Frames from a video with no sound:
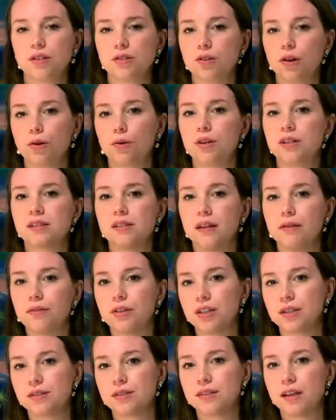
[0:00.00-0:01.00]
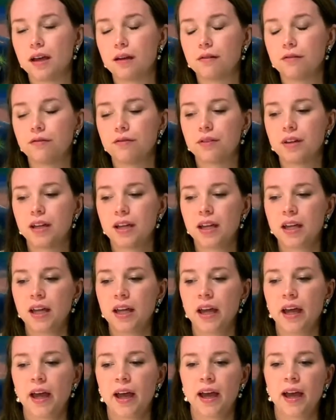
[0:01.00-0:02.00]
towards loving yourself,
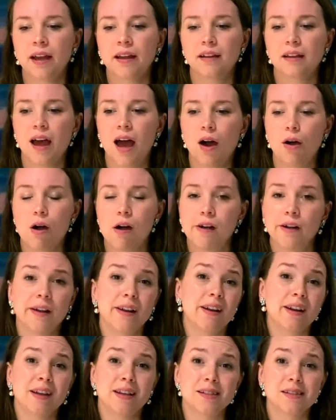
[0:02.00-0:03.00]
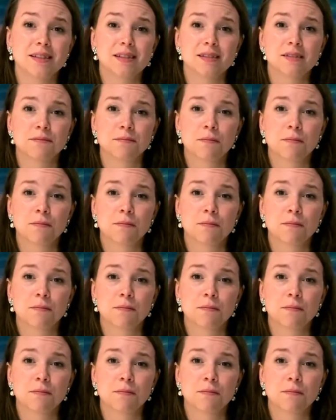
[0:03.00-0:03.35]
and how hard it is.